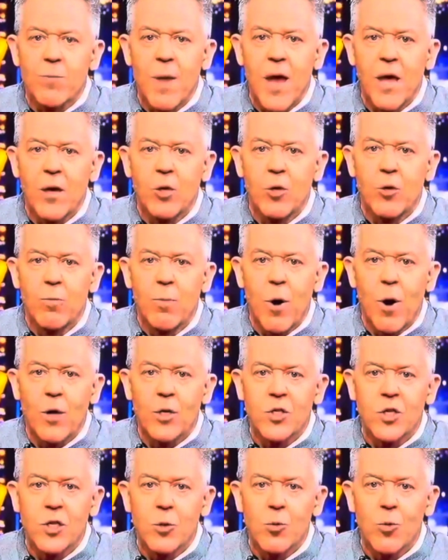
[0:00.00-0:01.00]
men who
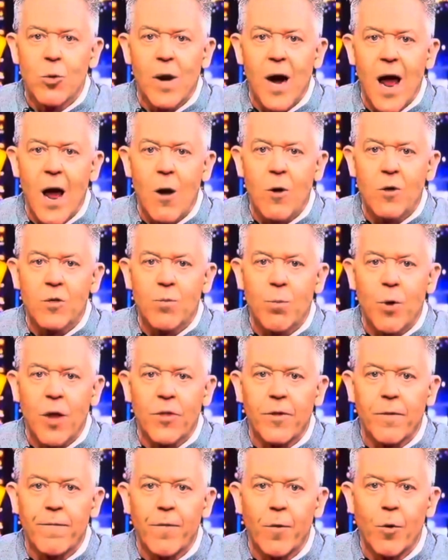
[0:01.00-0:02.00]
barged into her house brought
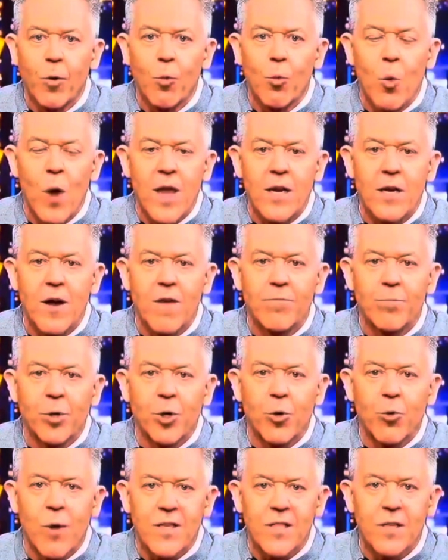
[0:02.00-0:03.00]
the full weight of
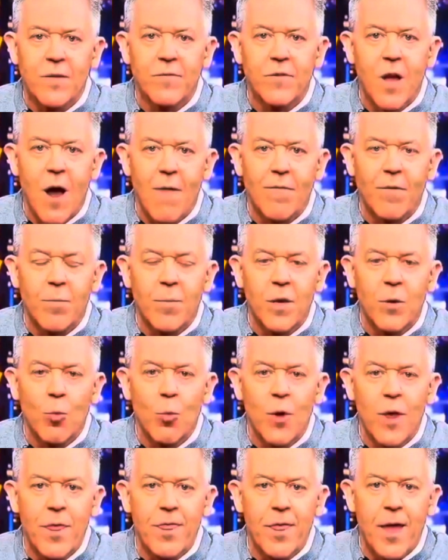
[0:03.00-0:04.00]
progressive government
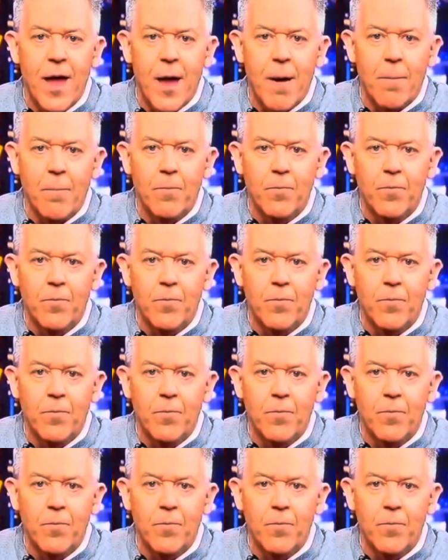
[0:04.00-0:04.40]
with them.